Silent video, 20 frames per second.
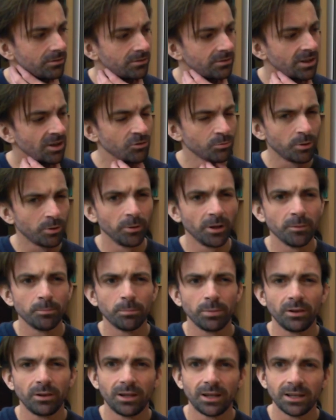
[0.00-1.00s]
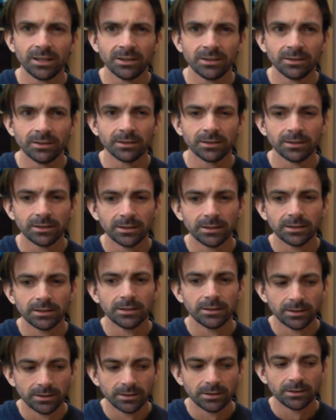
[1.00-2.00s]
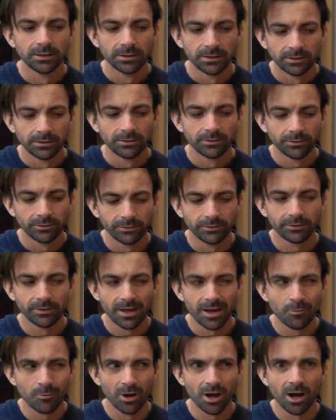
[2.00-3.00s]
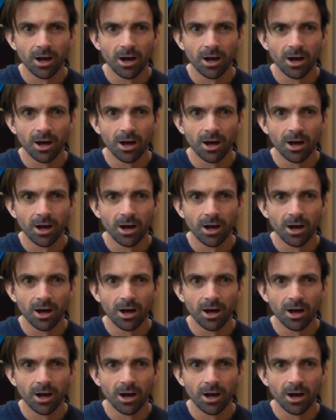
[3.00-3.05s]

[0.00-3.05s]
desperately planned. There we